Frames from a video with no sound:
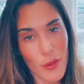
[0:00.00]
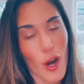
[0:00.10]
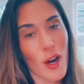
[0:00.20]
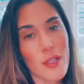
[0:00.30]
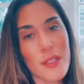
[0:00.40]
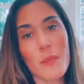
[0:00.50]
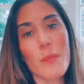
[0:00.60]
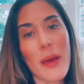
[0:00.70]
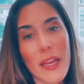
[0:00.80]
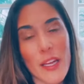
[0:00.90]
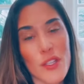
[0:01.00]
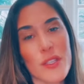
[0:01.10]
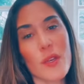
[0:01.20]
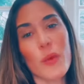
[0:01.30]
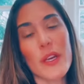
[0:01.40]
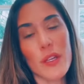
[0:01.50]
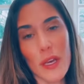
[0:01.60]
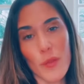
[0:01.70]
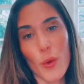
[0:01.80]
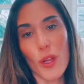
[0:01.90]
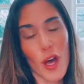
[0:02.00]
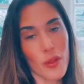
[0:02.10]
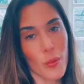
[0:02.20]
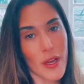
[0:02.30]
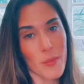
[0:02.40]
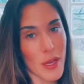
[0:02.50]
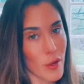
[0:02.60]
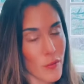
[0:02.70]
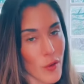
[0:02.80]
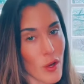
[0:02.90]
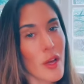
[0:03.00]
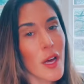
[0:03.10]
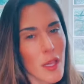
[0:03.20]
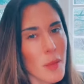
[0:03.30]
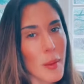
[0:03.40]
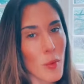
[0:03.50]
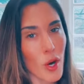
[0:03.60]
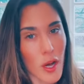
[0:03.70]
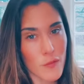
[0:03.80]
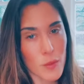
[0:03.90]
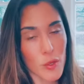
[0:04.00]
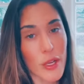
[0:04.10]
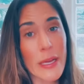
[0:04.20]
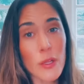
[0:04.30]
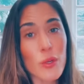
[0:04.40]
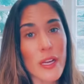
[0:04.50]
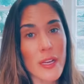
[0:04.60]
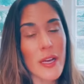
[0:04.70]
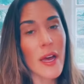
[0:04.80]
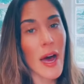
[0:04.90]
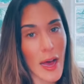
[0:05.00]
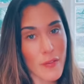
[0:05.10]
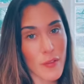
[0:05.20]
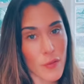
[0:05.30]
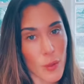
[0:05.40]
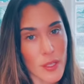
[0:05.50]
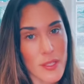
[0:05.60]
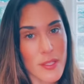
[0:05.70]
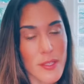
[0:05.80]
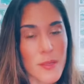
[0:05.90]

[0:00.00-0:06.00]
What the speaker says: there are some medications that we can give you along the way to make you feel a little bit more comfortable, including IV fluids.